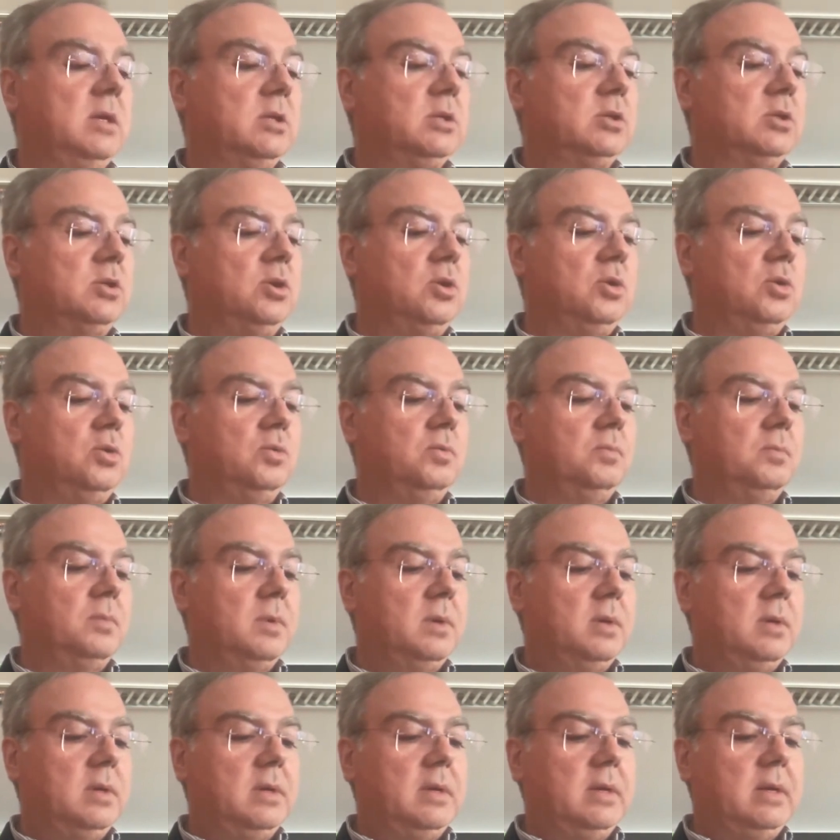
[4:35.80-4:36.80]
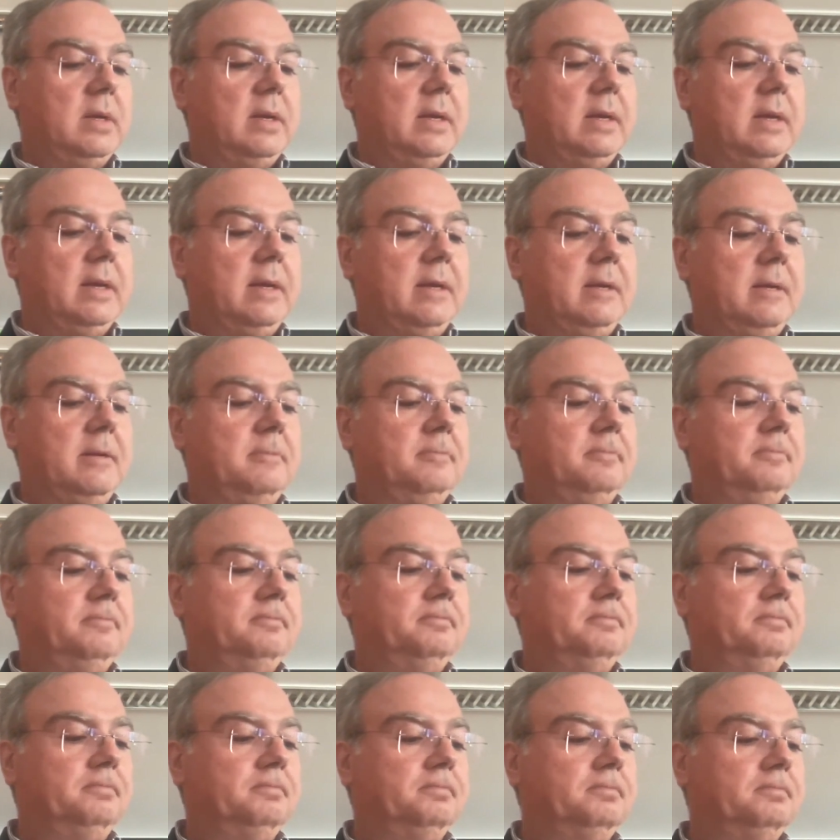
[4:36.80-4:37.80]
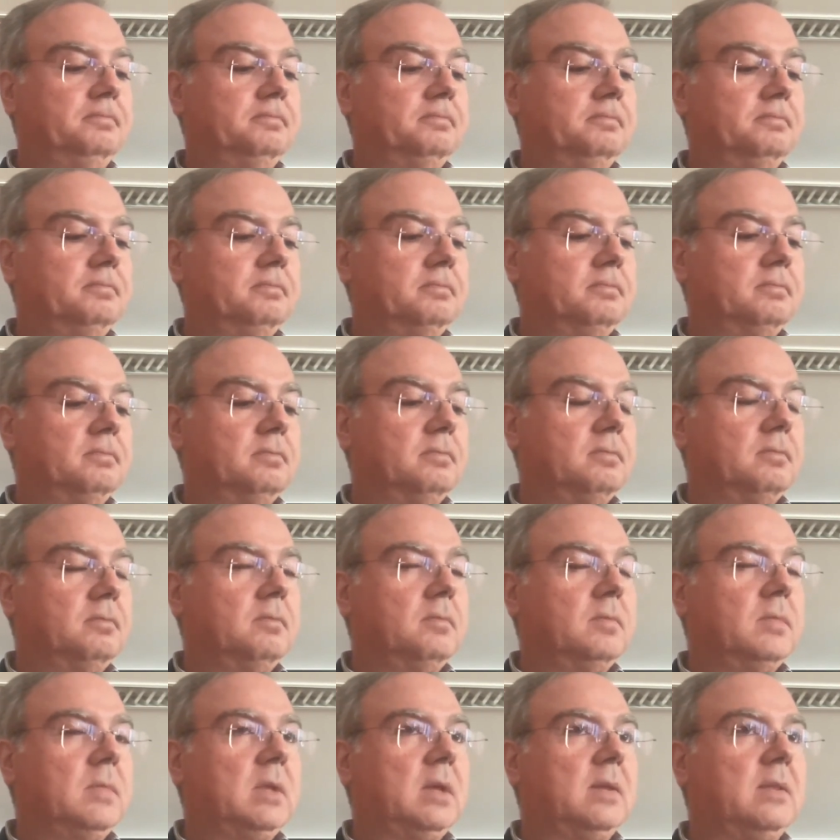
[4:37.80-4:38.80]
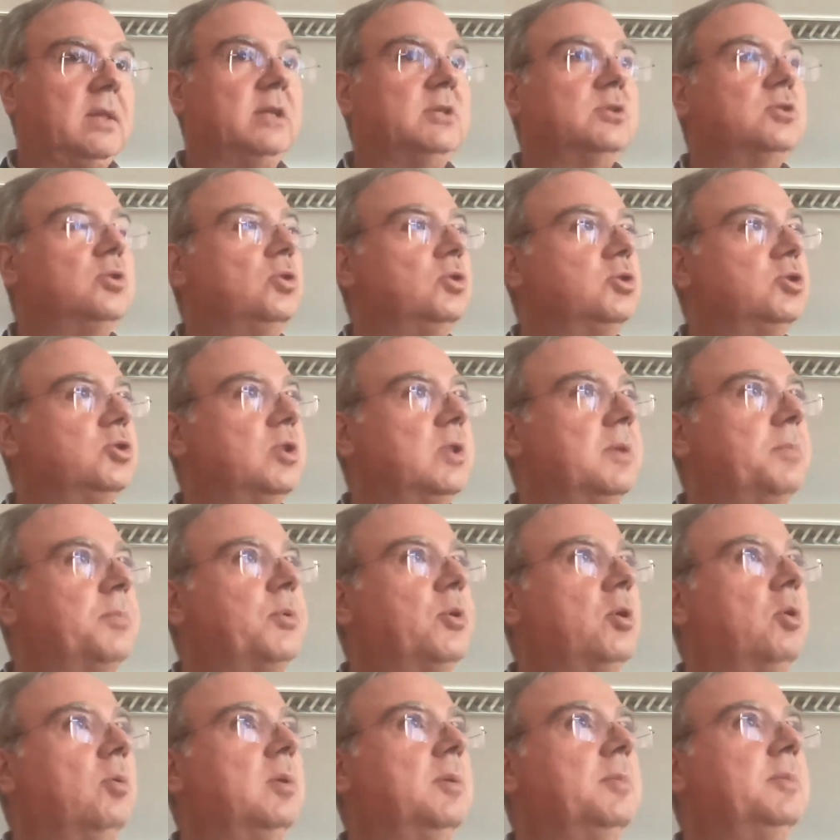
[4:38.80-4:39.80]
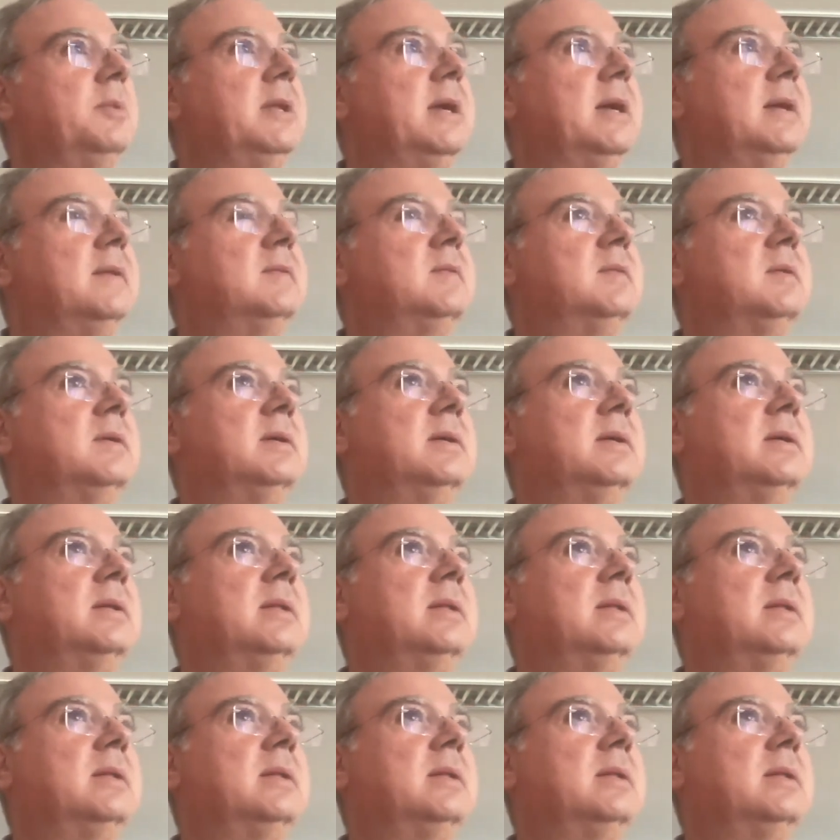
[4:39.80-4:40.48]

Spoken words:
So there is also the problem that